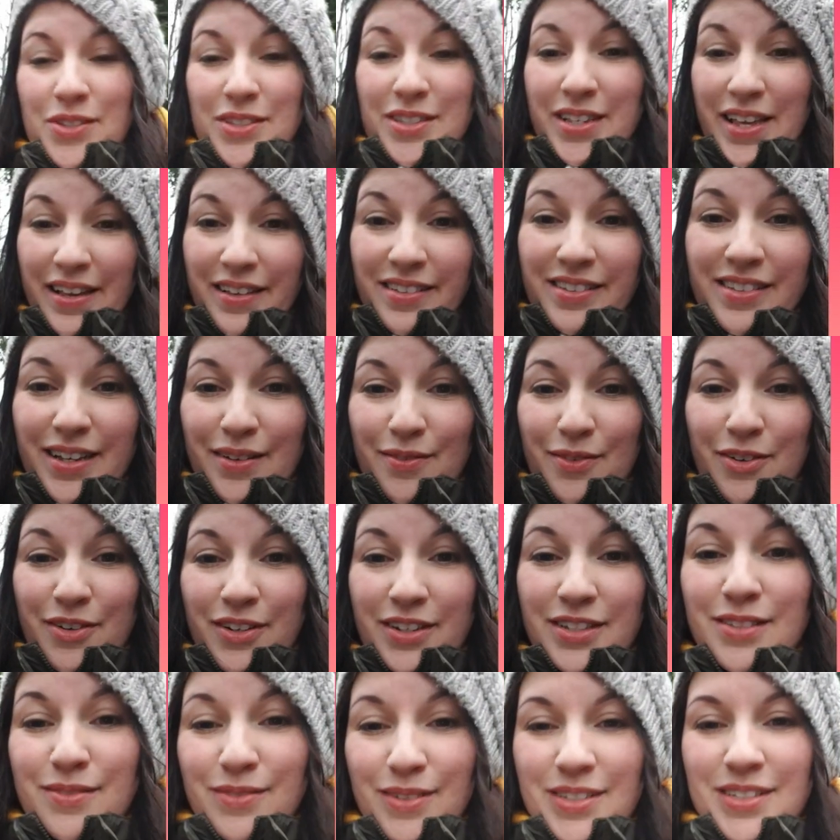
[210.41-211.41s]
Sing some
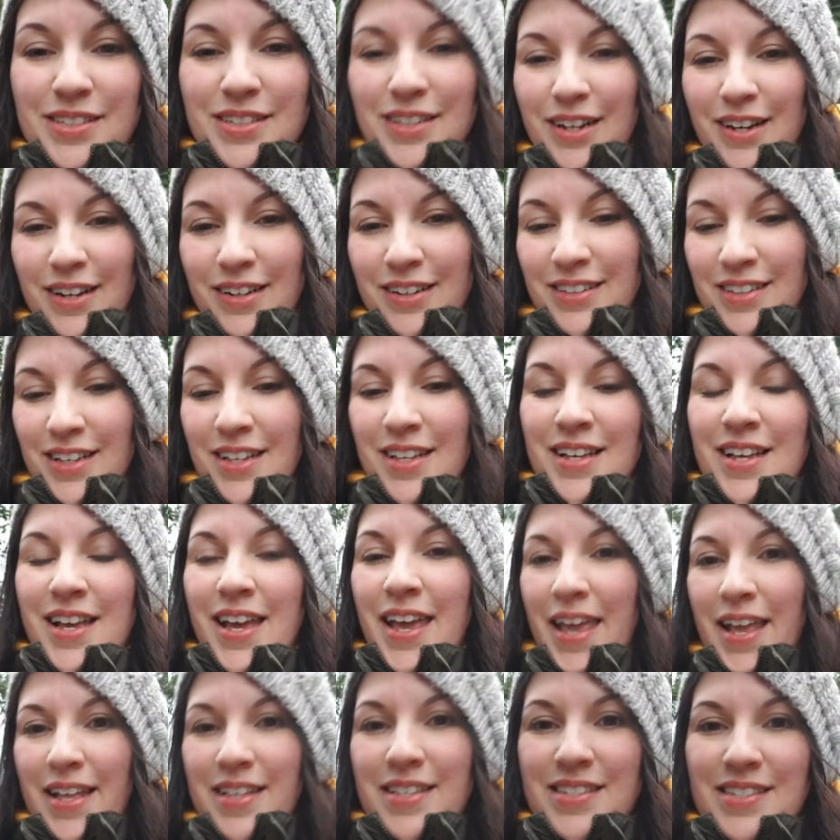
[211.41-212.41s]
Christmas song.
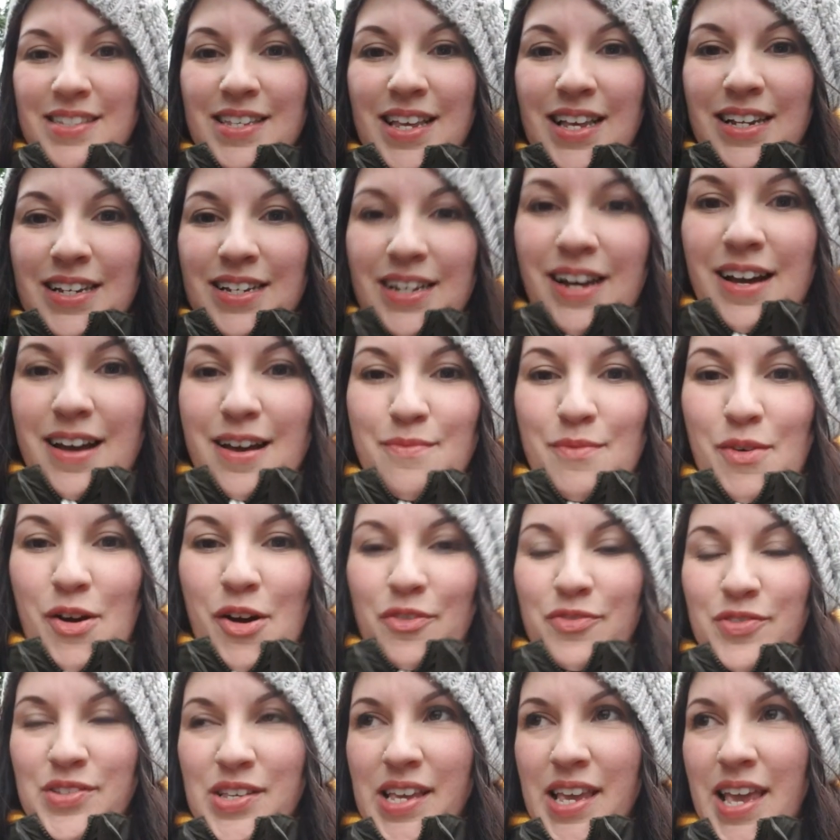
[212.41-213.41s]
It's the time
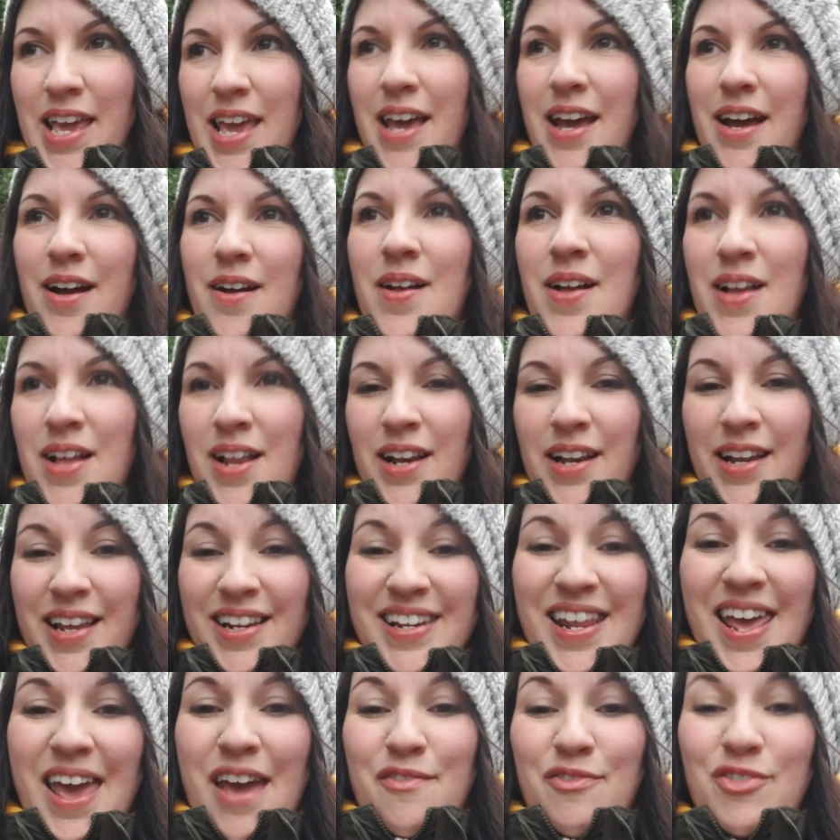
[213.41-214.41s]
of the year. Let
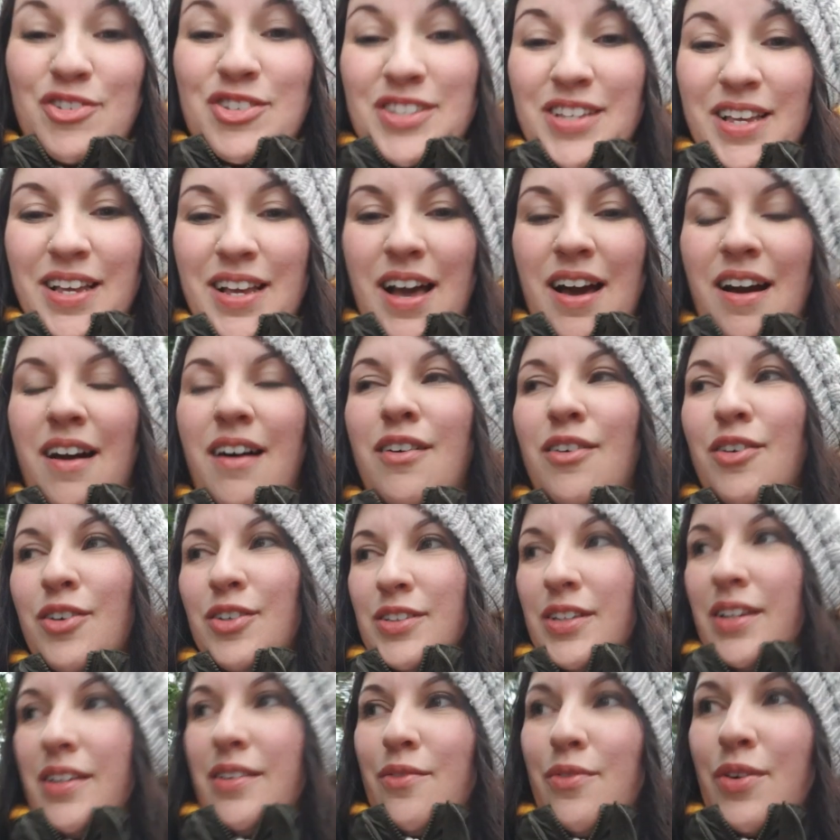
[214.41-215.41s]
everything
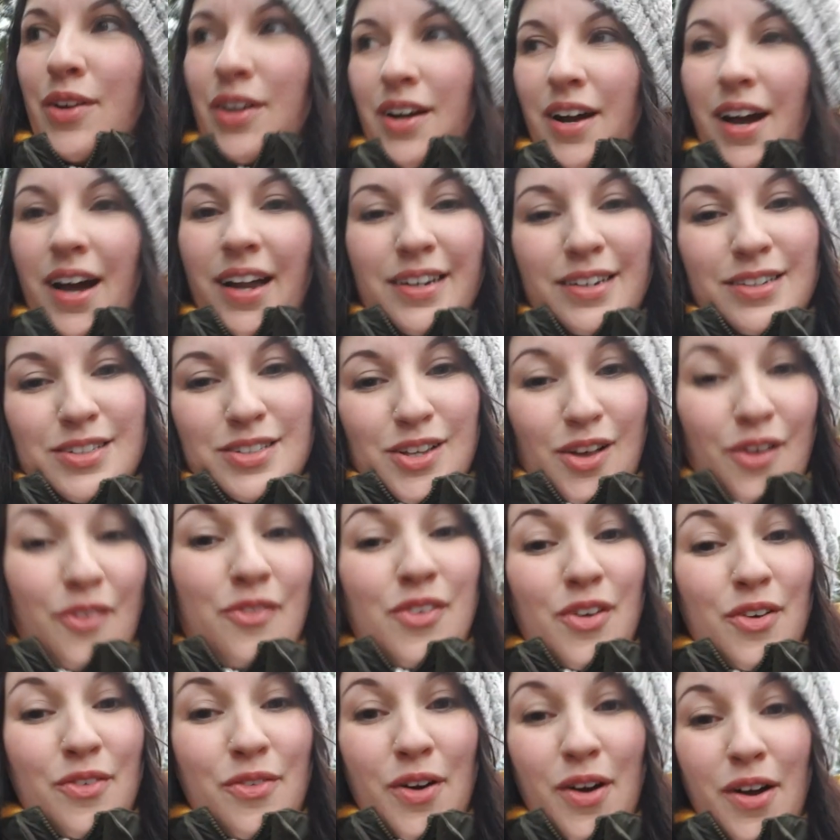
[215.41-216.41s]
out, regardless of
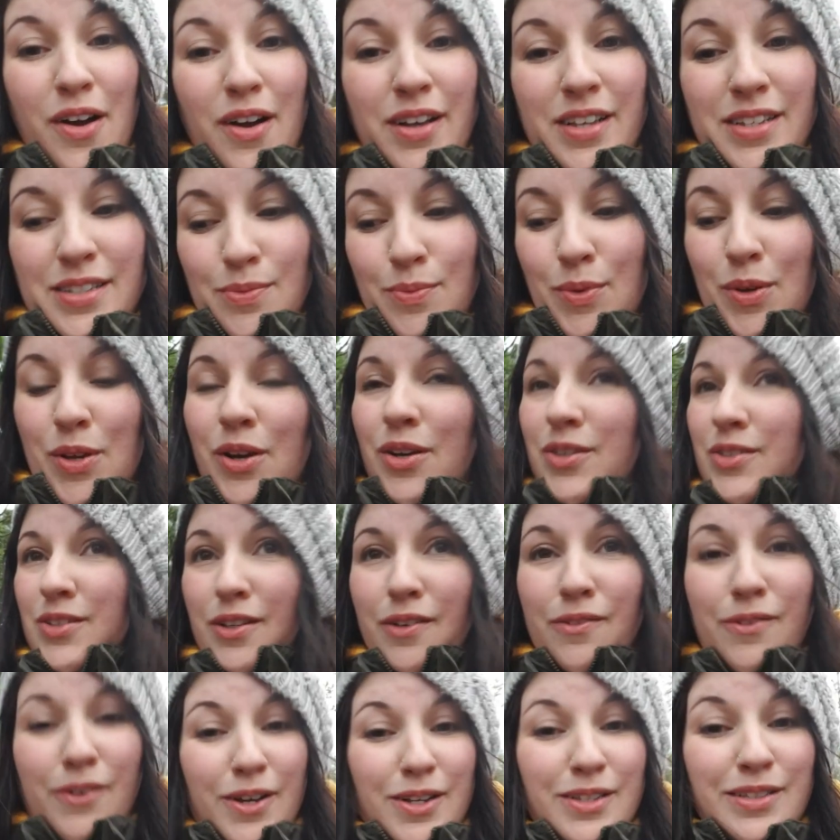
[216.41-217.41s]
your voice, because
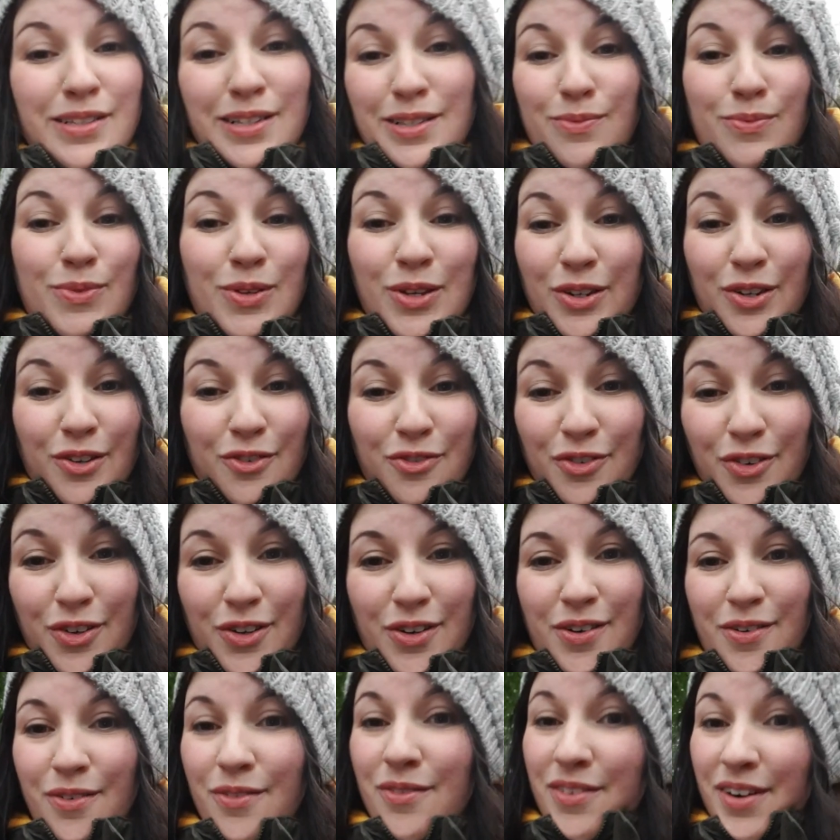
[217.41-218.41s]
your voice is beautiful,
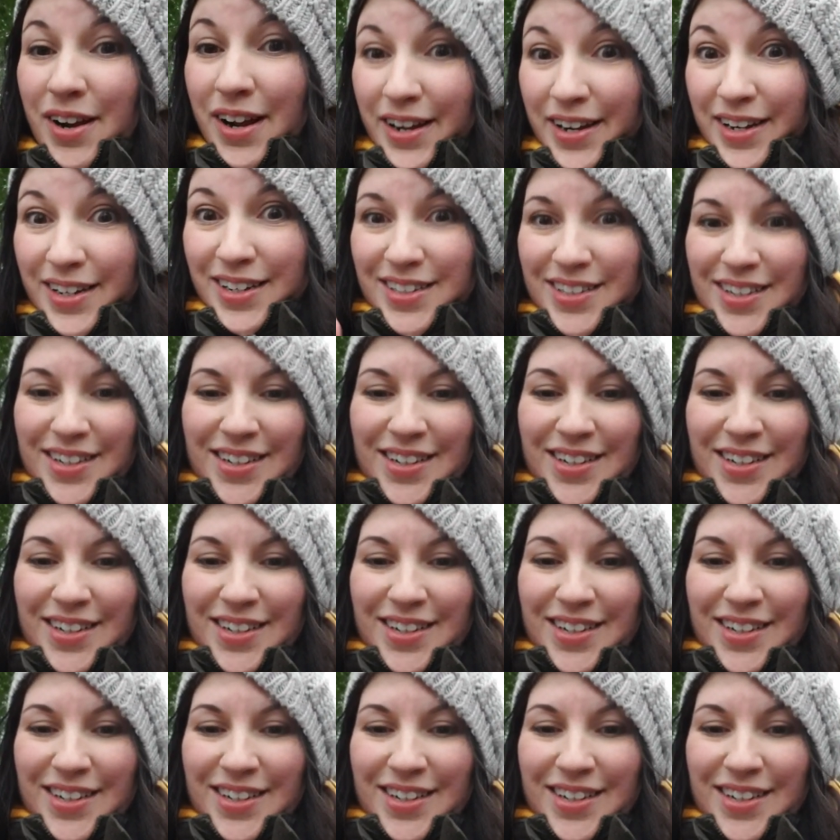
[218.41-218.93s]
right?